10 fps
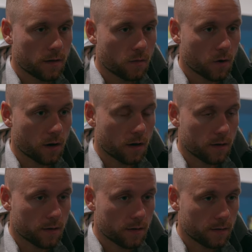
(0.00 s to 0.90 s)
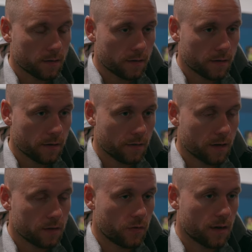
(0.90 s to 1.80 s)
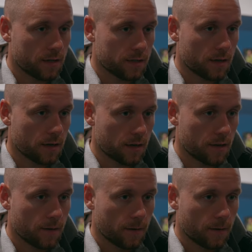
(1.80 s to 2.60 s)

work harder, even in trainings and